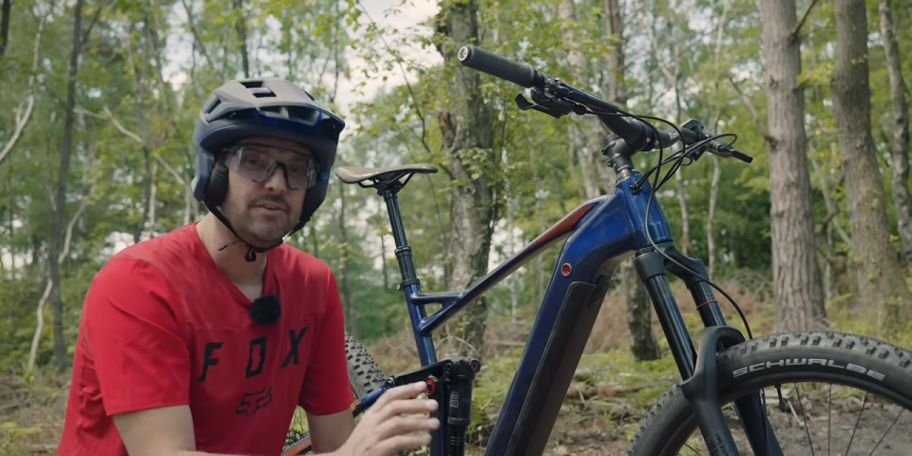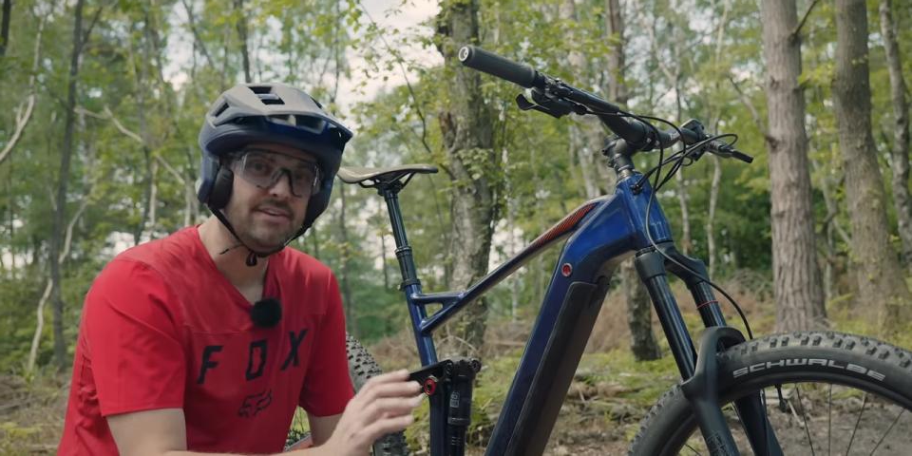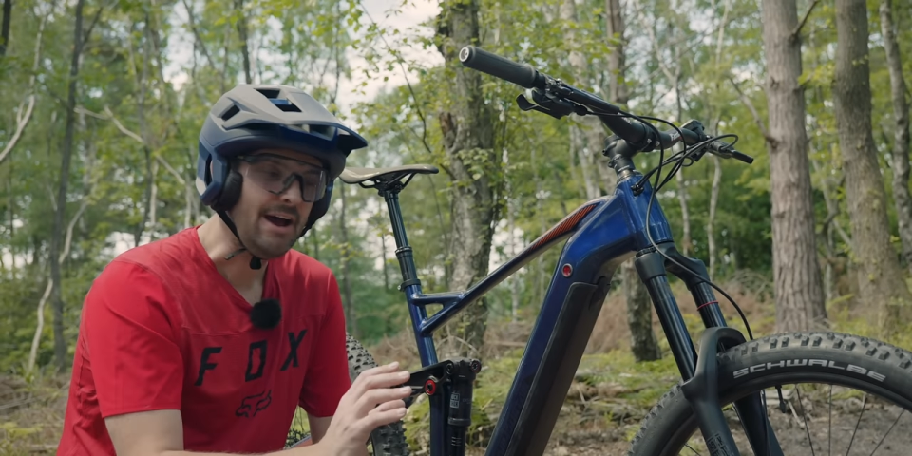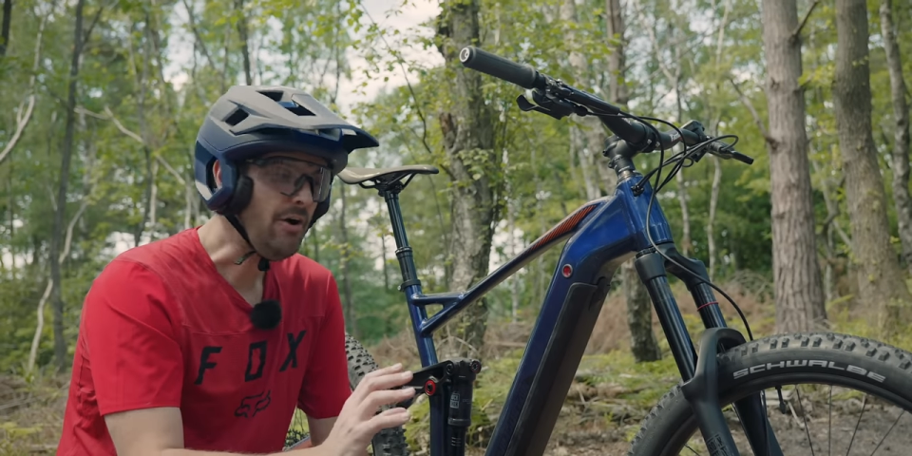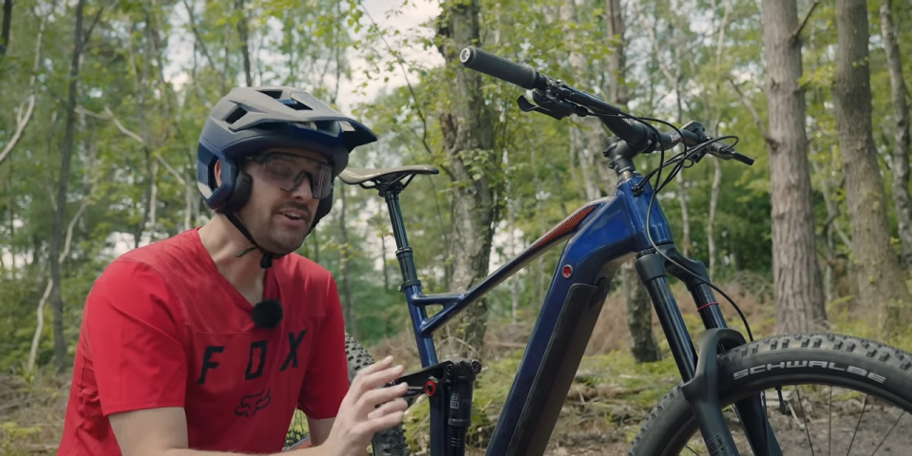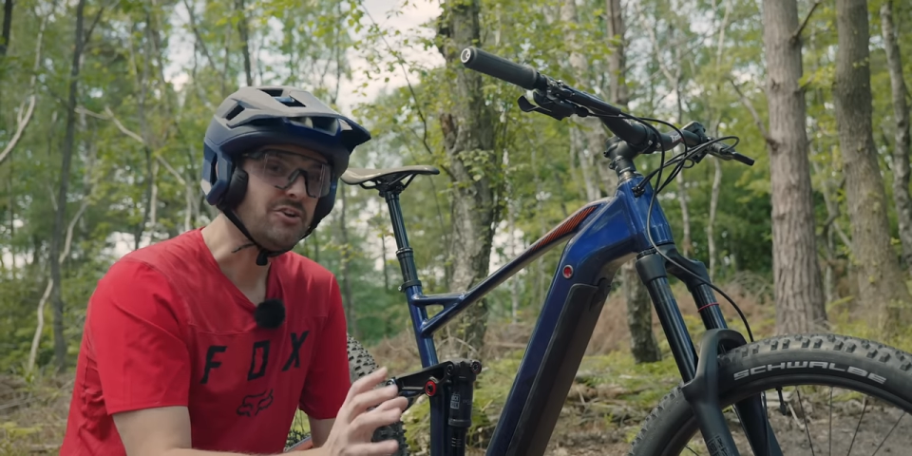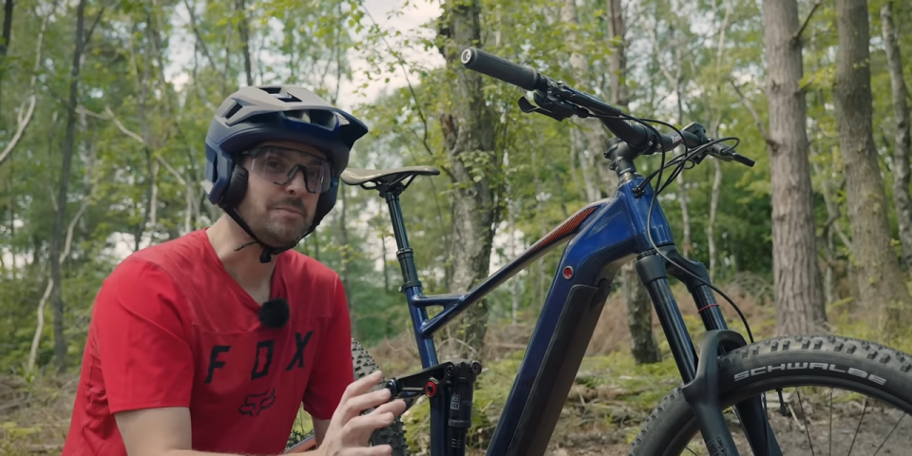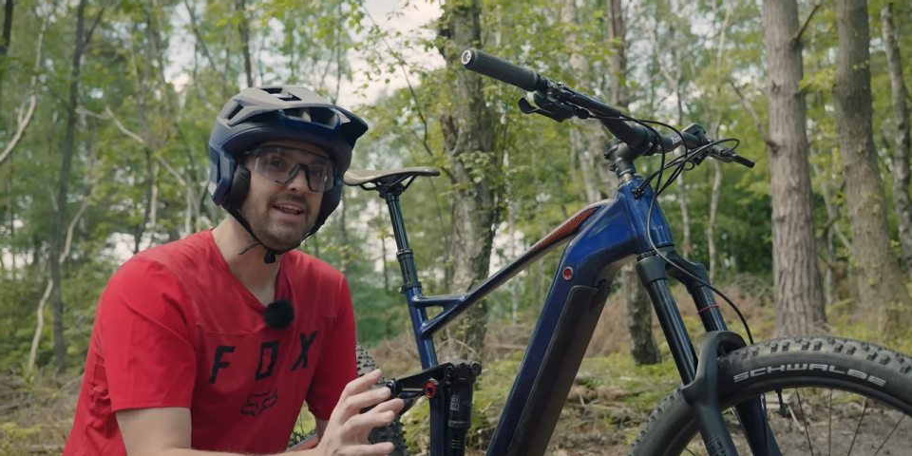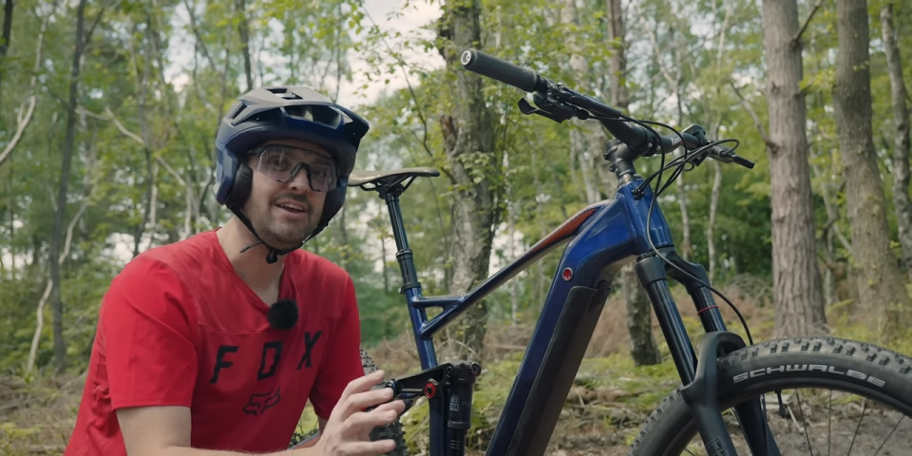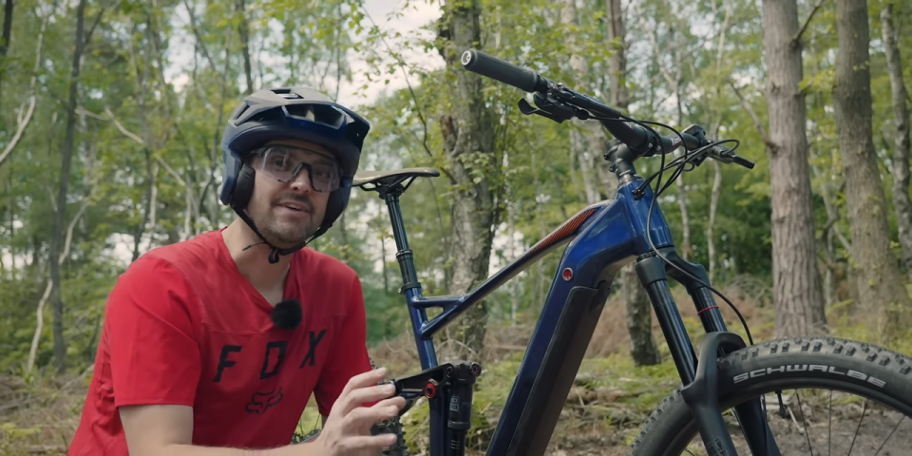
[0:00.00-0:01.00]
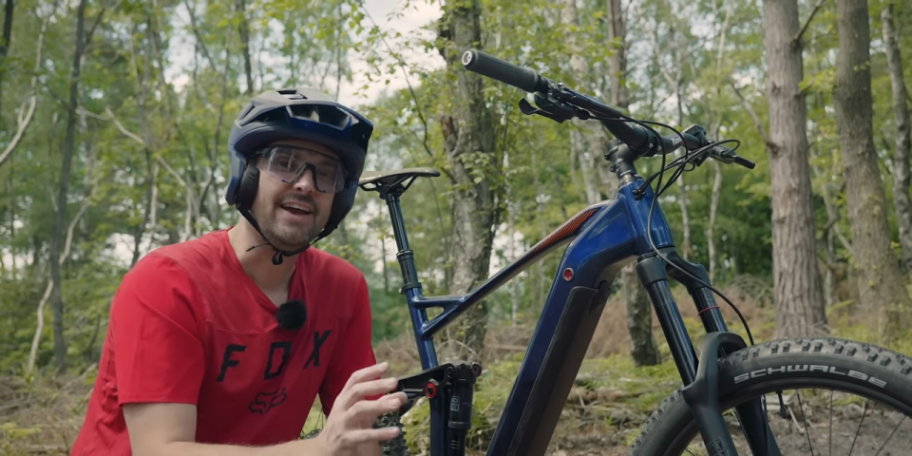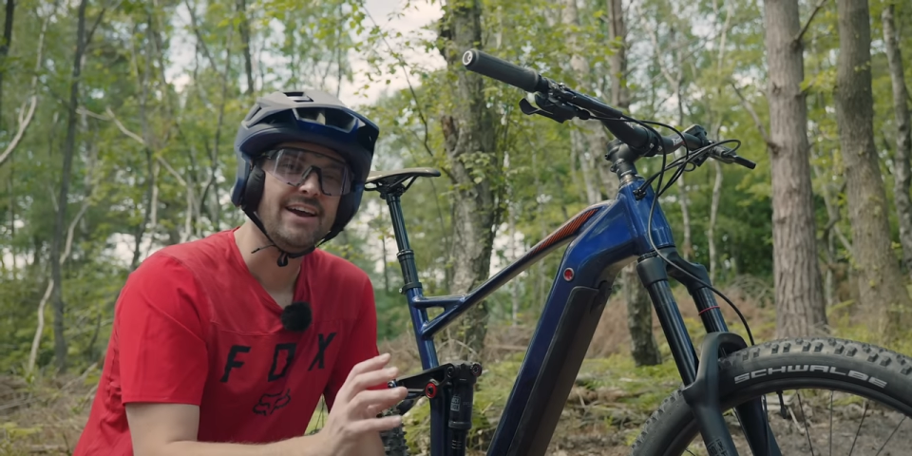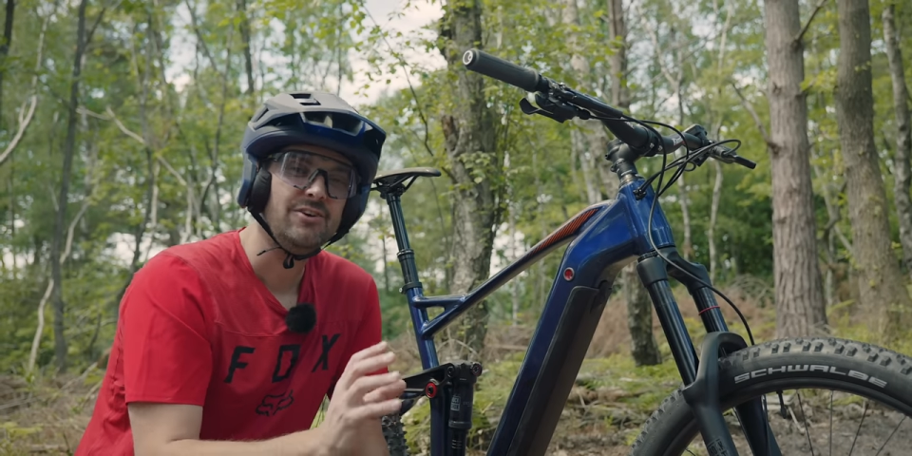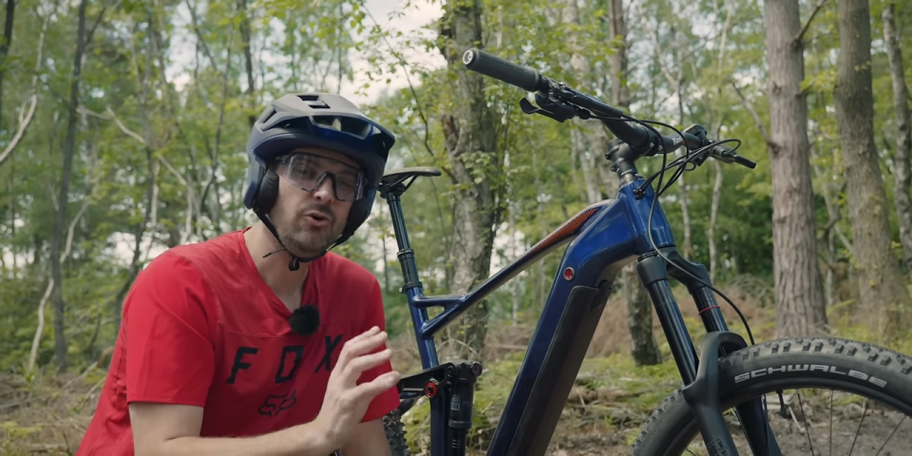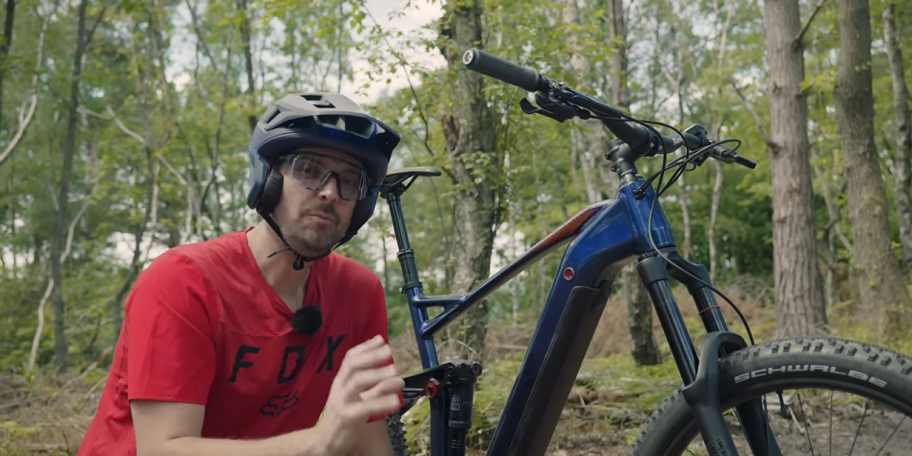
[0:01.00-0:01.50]
Now I couldn't believe it.
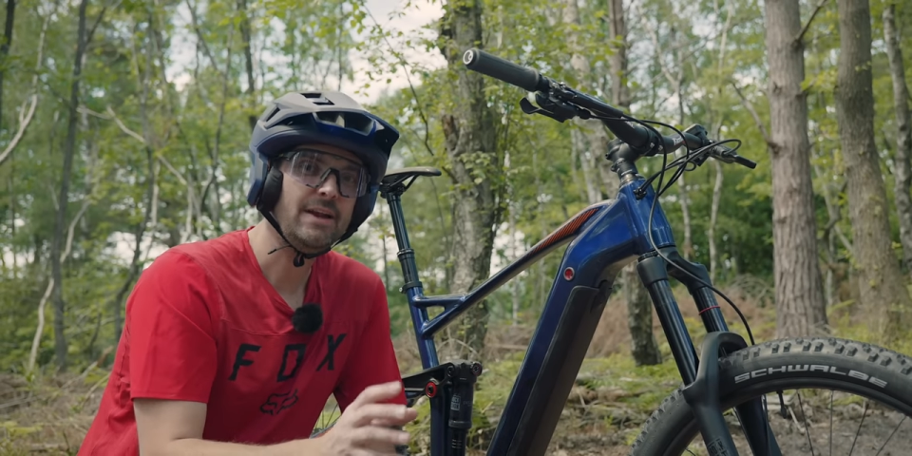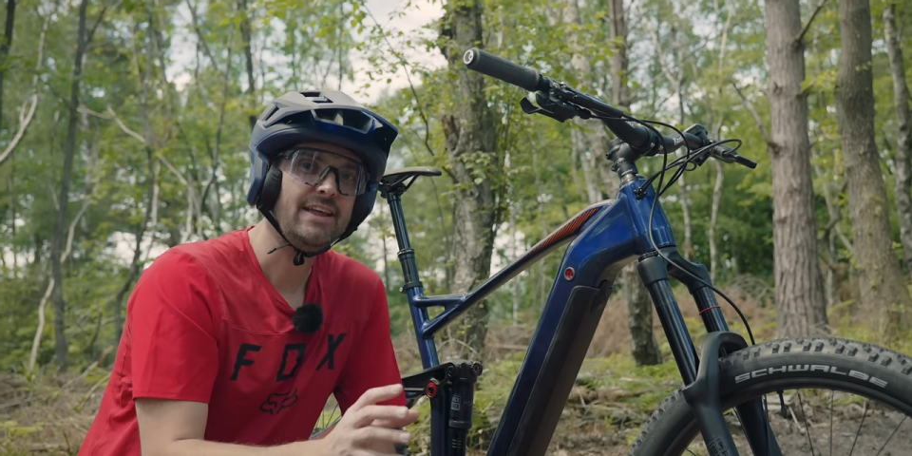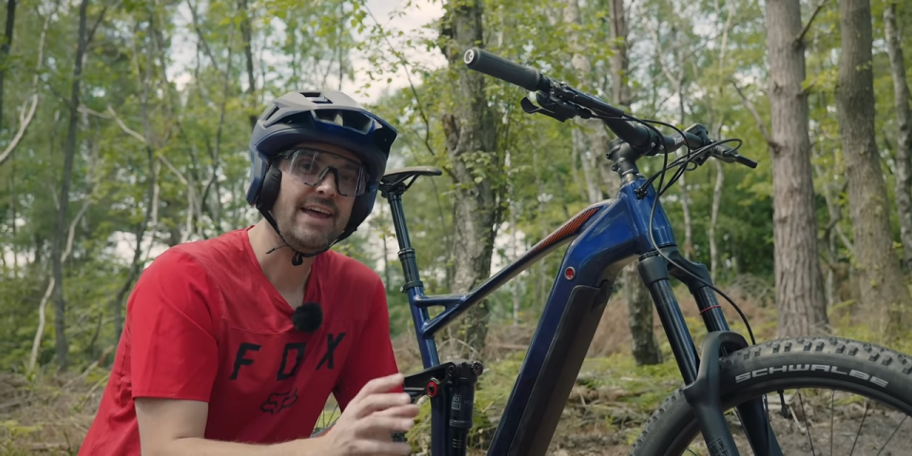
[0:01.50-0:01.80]
Normally